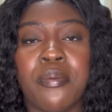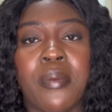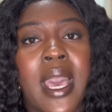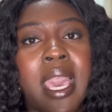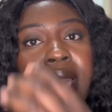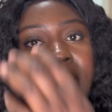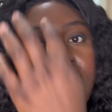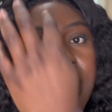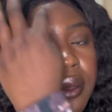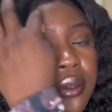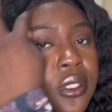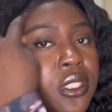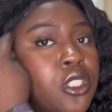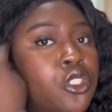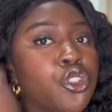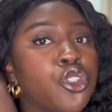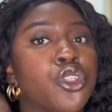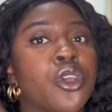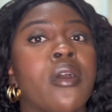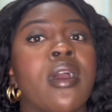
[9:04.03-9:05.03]
my health
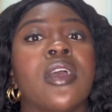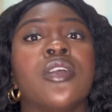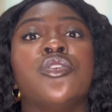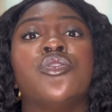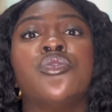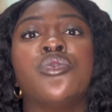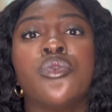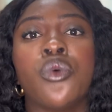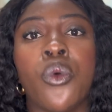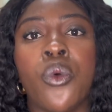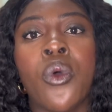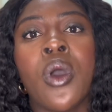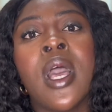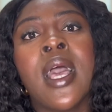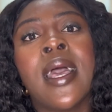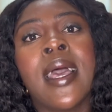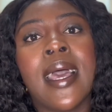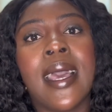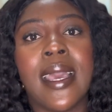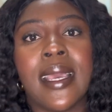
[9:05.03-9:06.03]
insurance, so
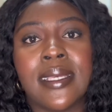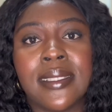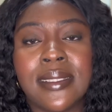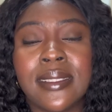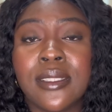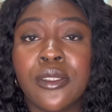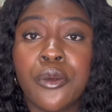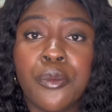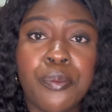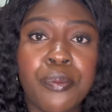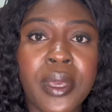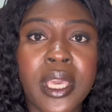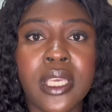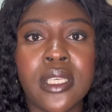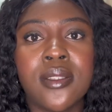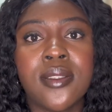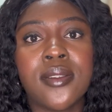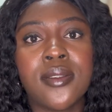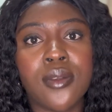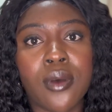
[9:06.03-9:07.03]
I still pay
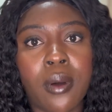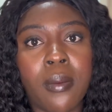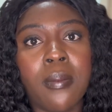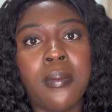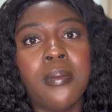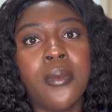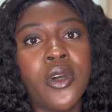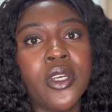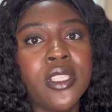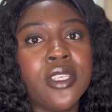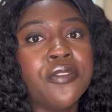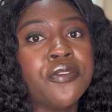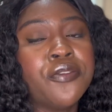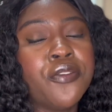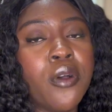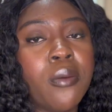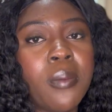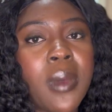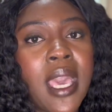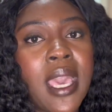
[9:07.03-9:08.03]
some money
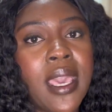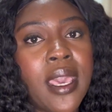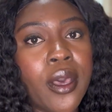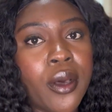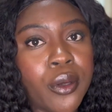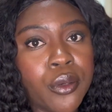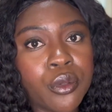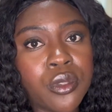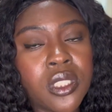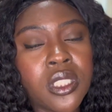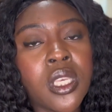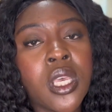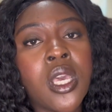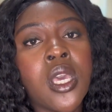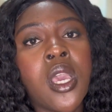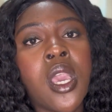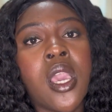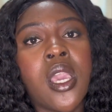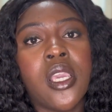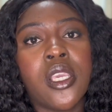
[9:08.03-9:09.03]
for my health
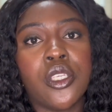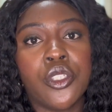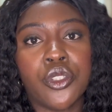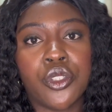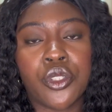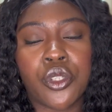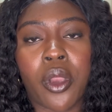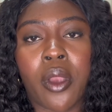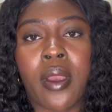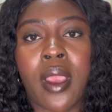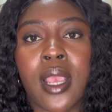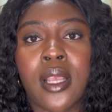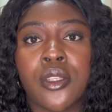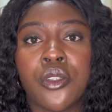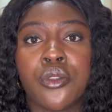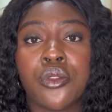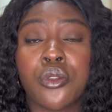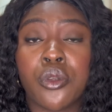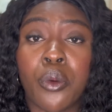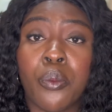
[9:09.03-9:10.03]

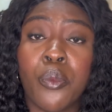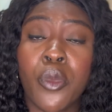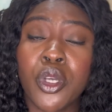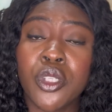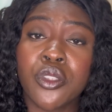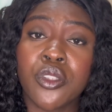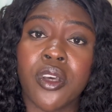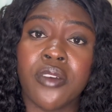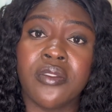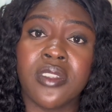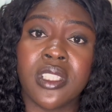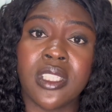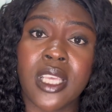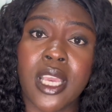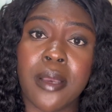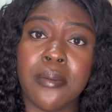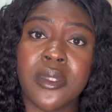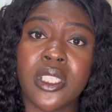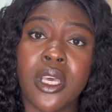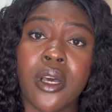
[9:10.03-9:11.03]
insurance. So most of the
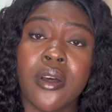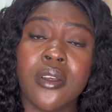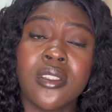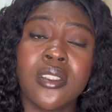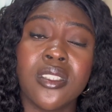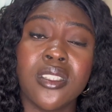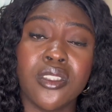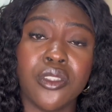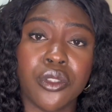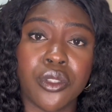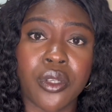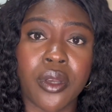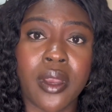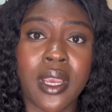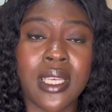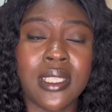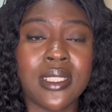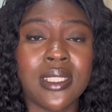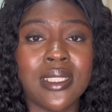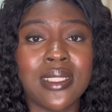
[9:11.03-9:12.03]
times health
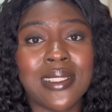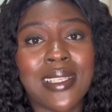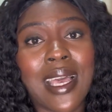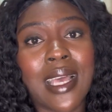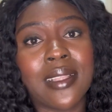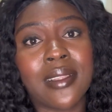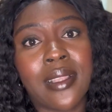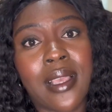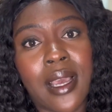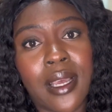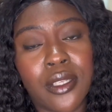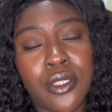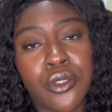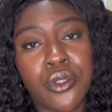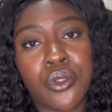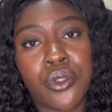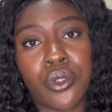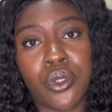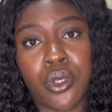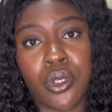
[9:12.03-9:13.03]
insurance is
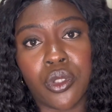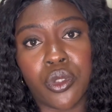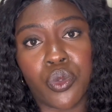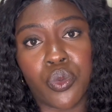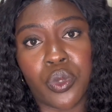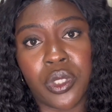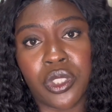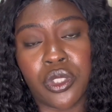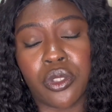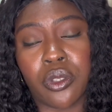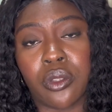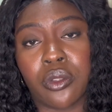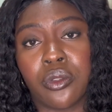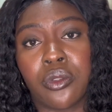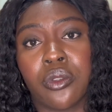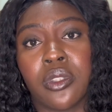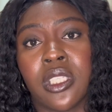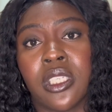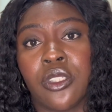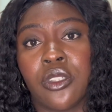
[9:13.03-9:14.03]
attached to your tuition,
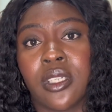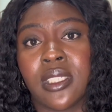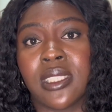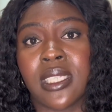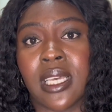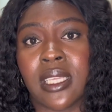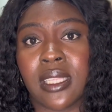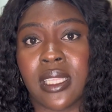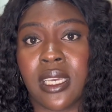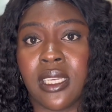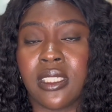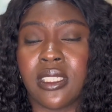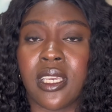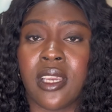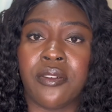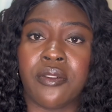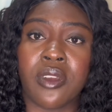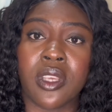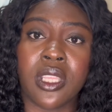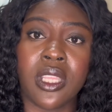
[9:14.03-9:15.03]
so they just attach
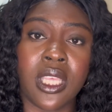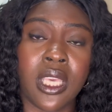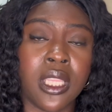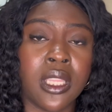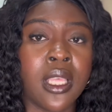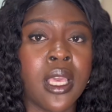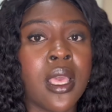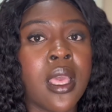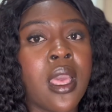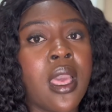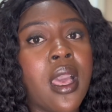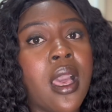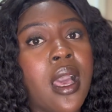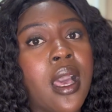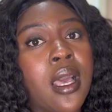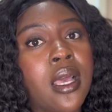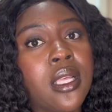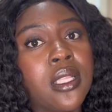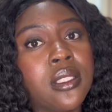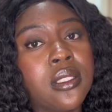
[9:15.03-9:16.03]
everything
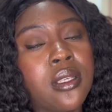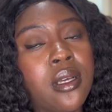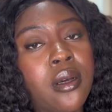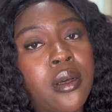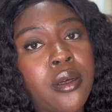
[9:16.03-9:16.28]
and